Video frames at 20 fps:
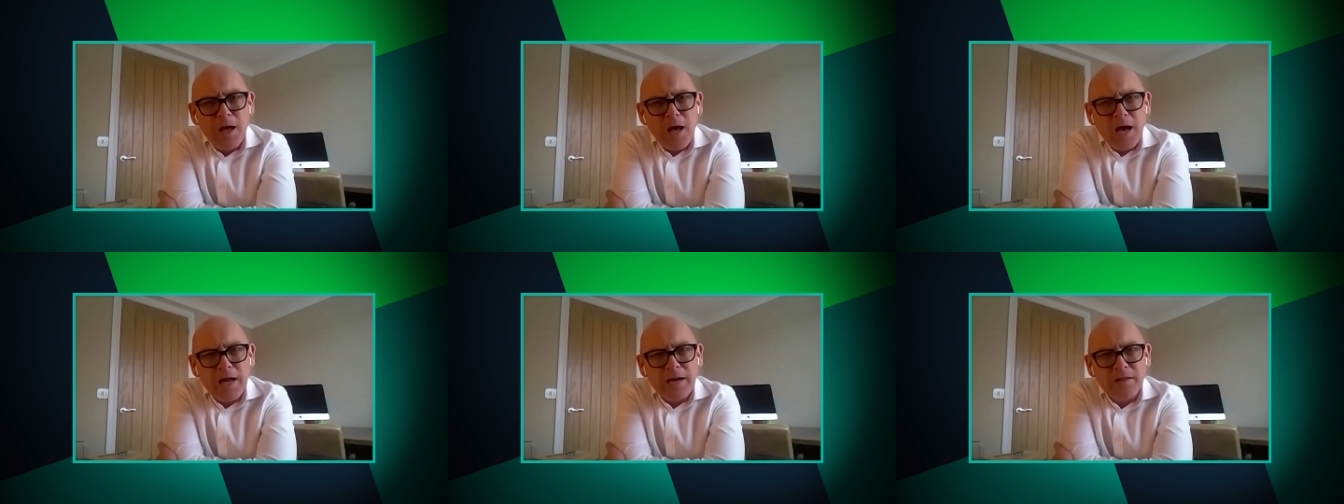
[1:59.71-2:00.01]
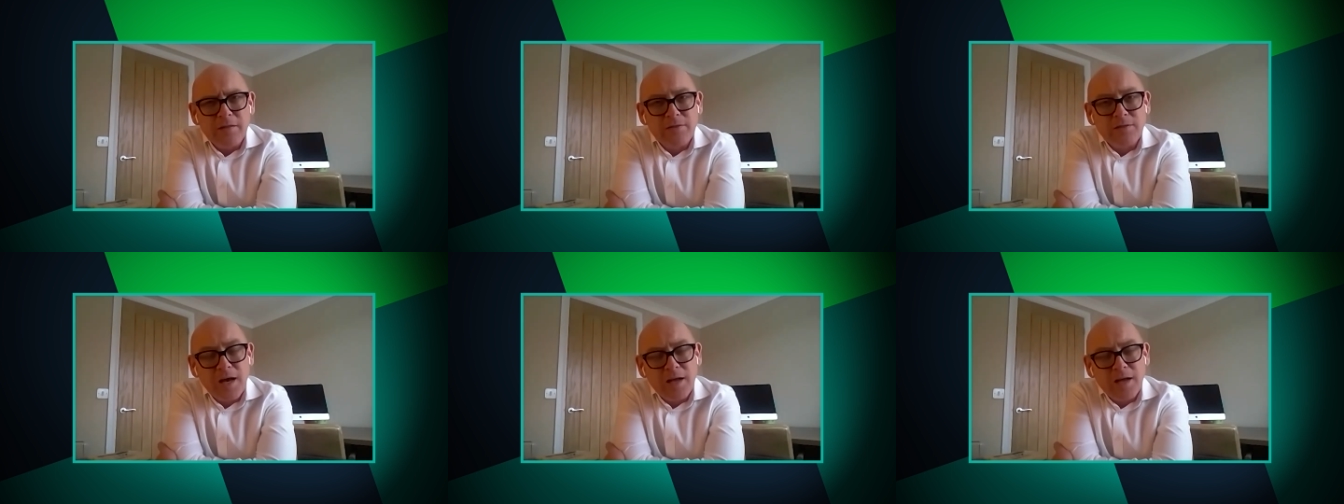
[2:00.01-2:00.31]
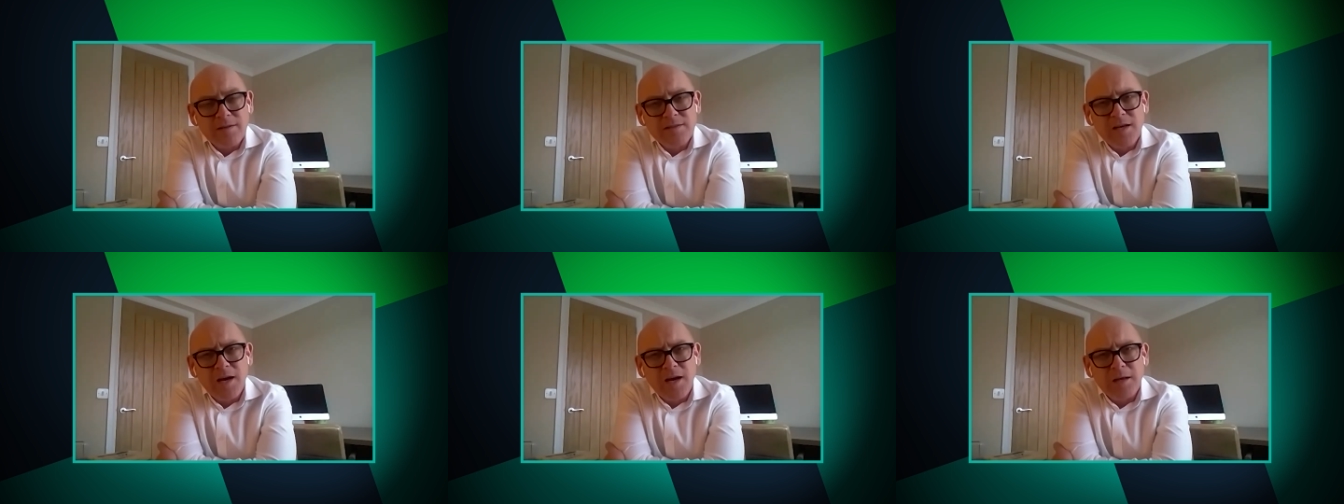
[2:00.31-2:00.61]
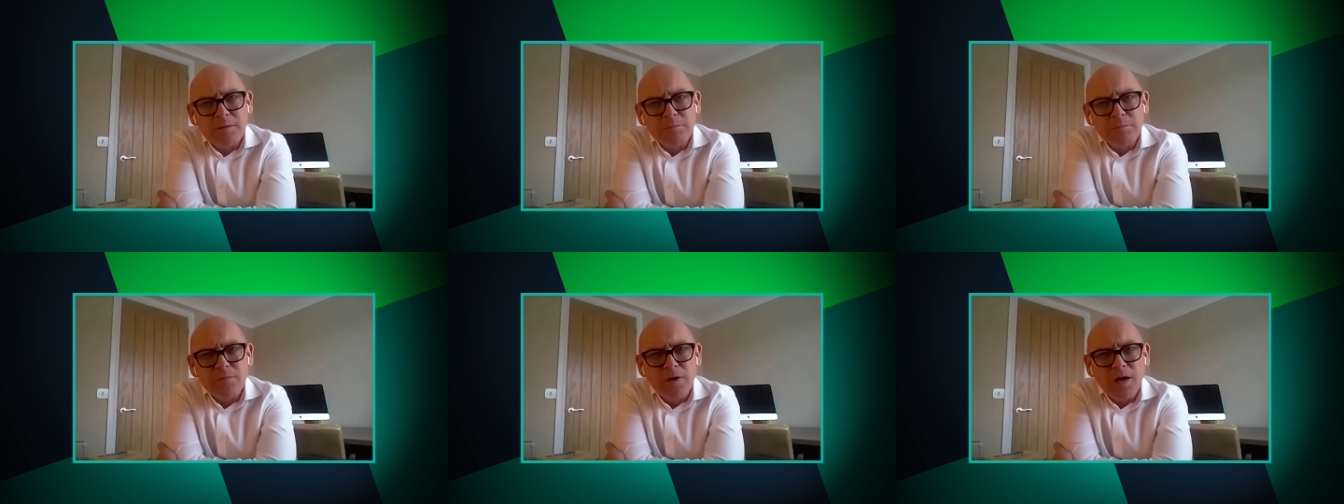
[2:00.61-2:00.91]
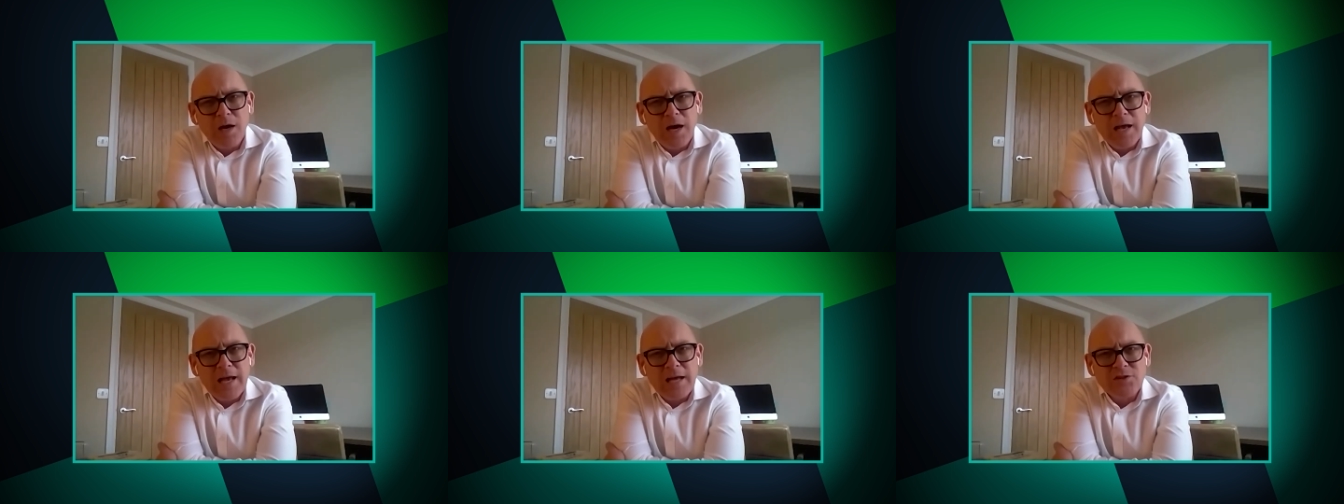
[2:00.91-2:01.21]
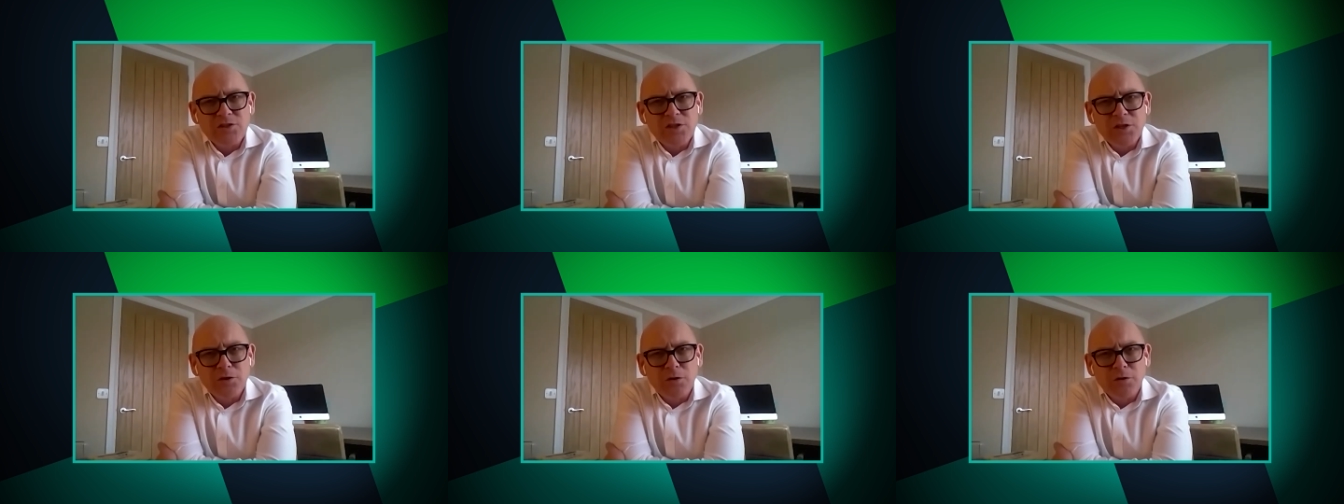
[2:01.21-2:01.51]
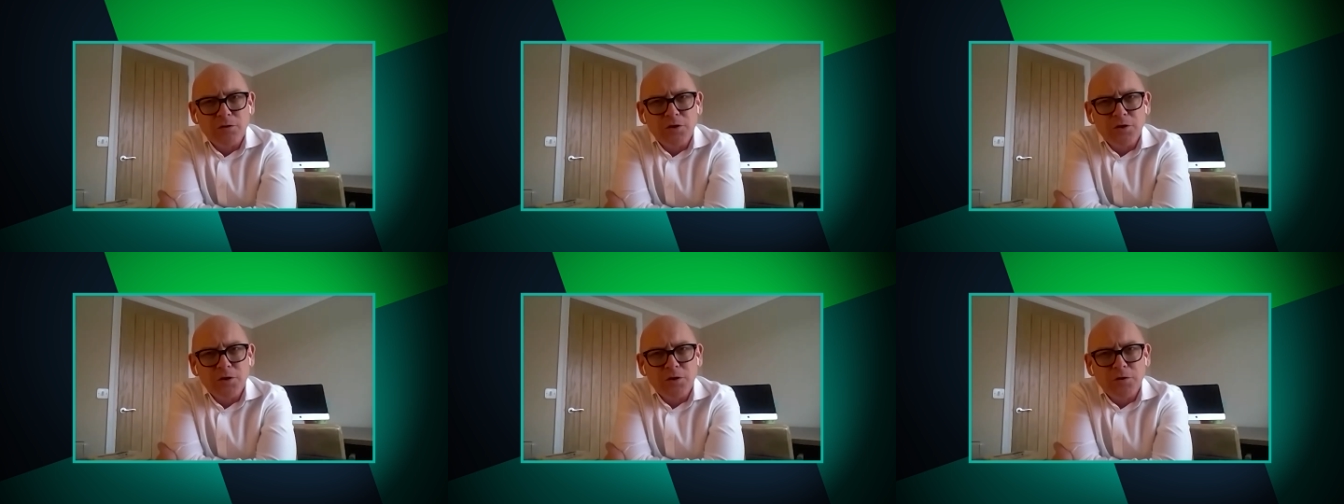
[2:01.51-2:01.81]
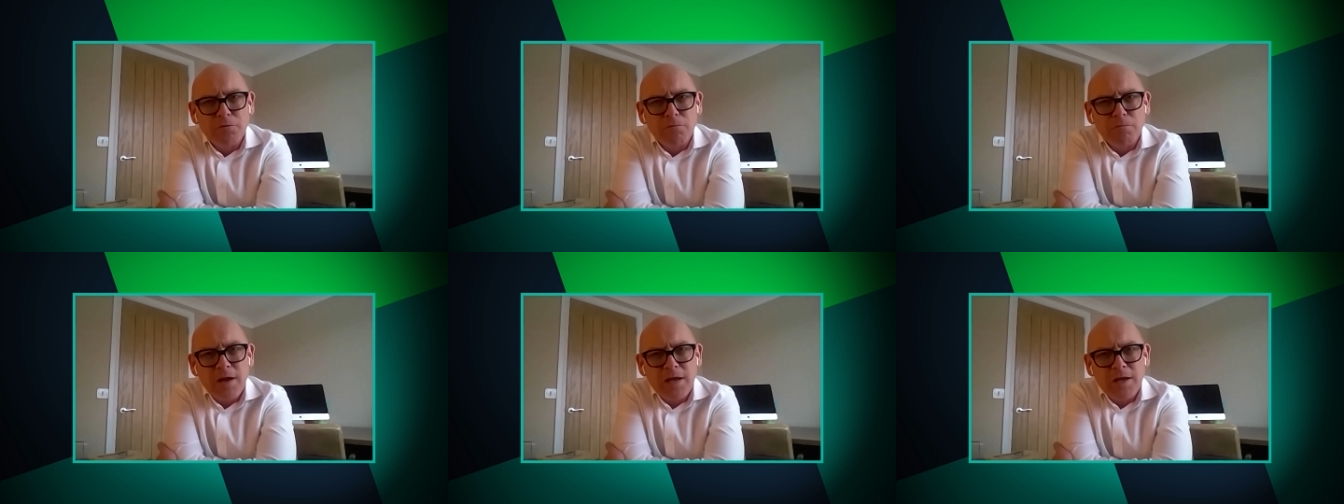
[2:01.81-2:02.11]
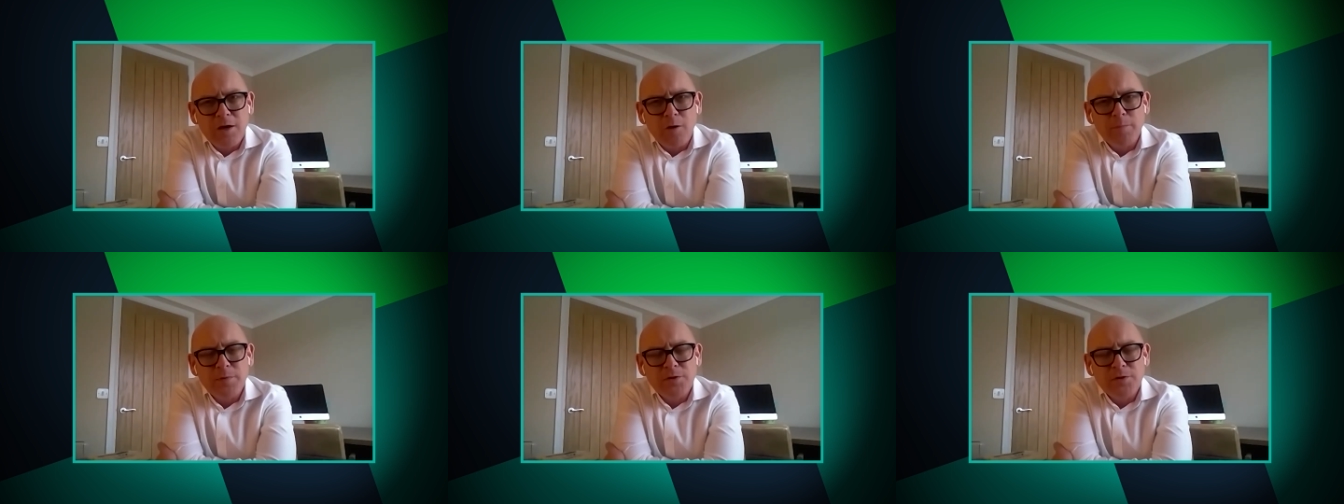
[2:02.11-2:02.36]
And at that time, I actually got the great